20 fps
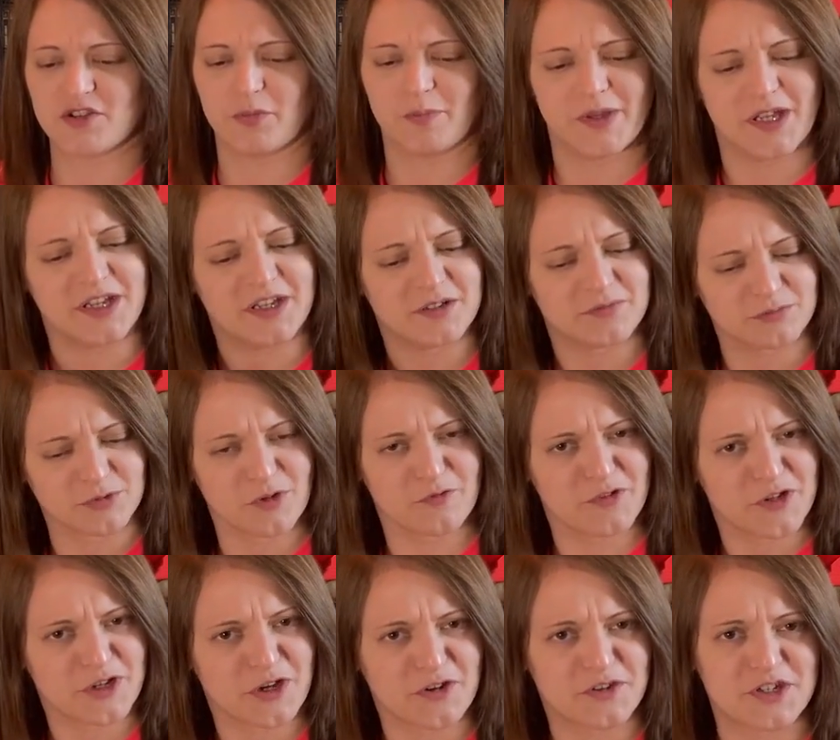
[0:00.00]
they'll be
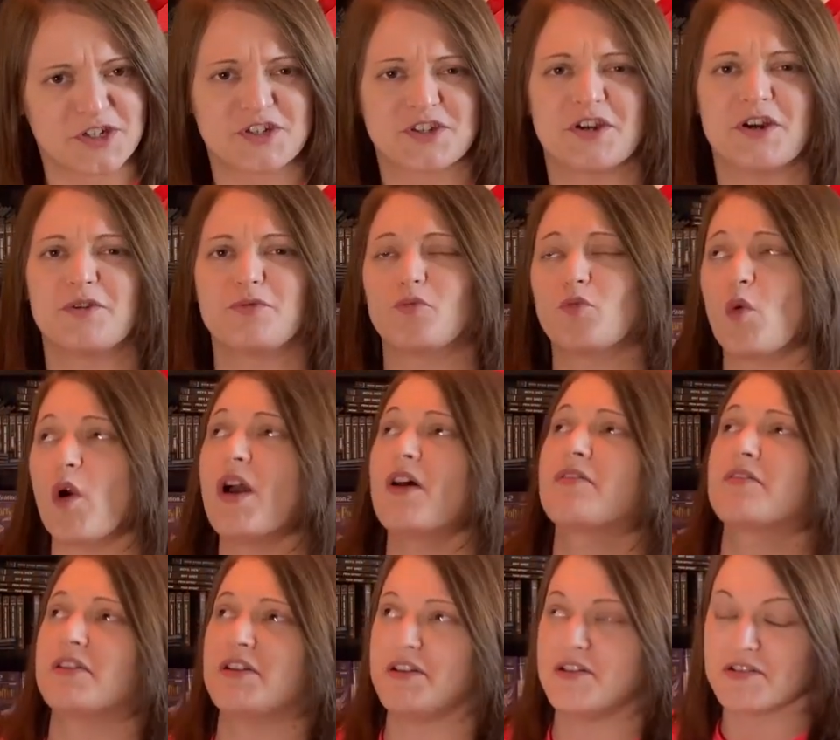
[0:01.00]
lovely condition,
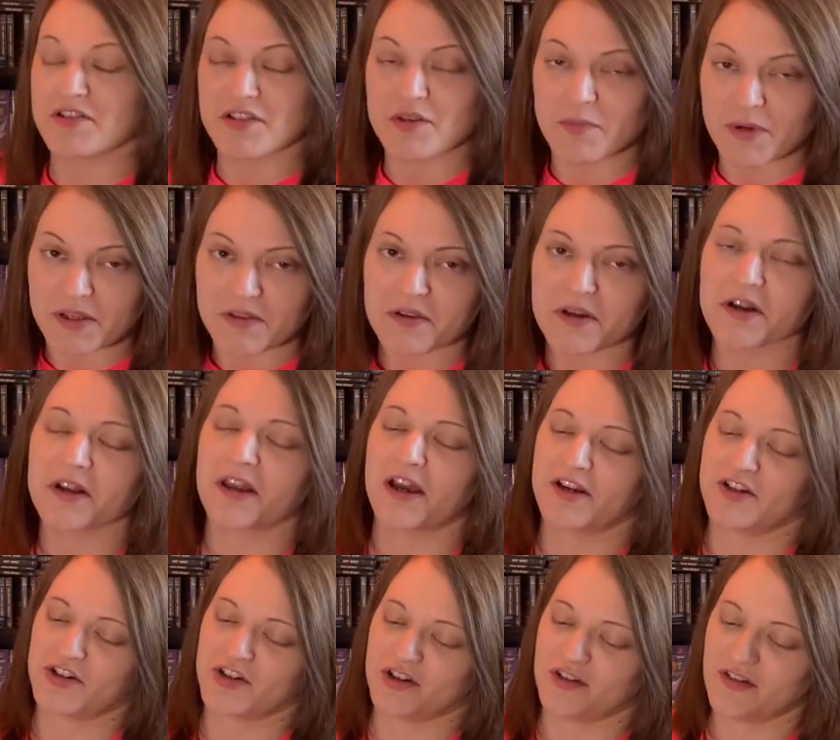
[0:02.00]
worthy to be in the
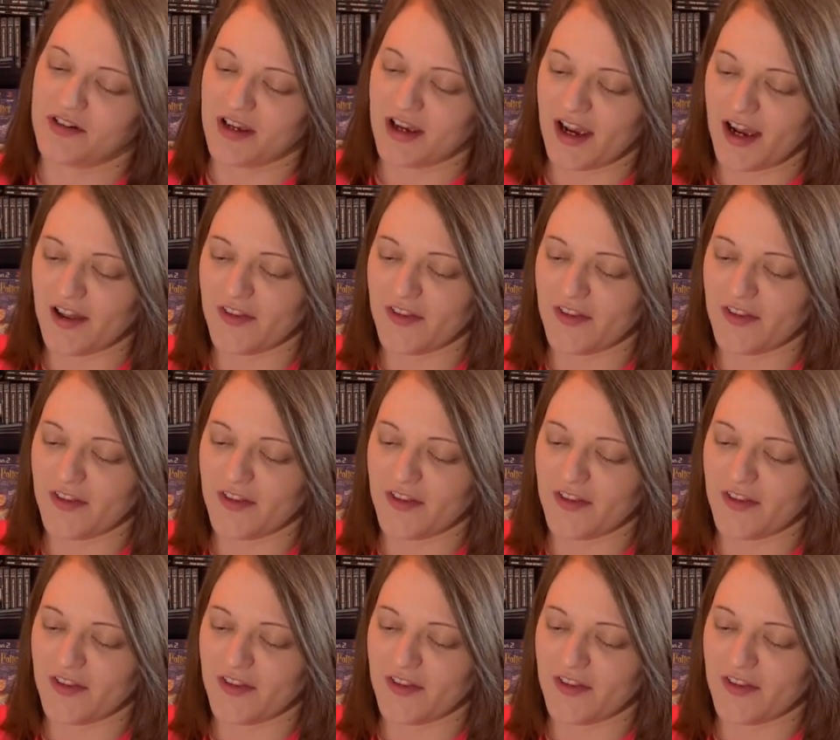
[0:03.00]
collection,